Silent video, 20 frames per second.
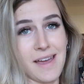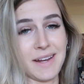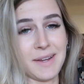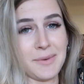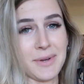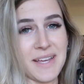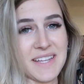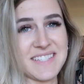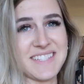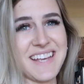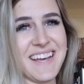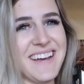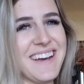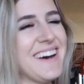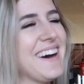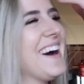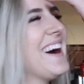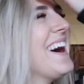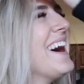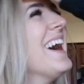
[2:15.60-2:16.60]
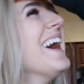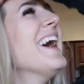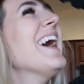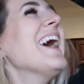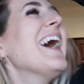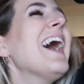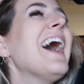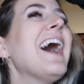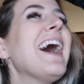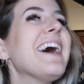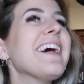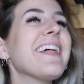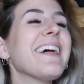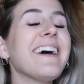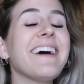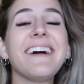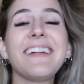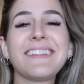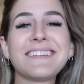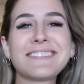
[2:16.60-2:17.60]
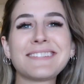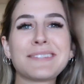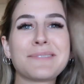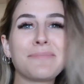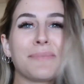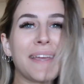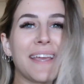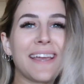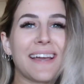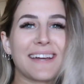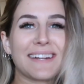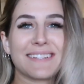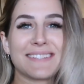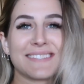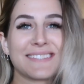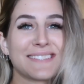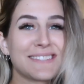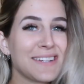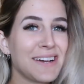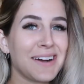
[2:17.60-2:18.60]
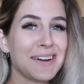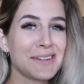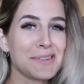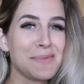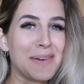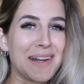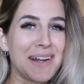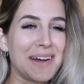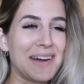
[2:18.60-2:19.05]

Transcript: Anyways, this is me. I just talk to my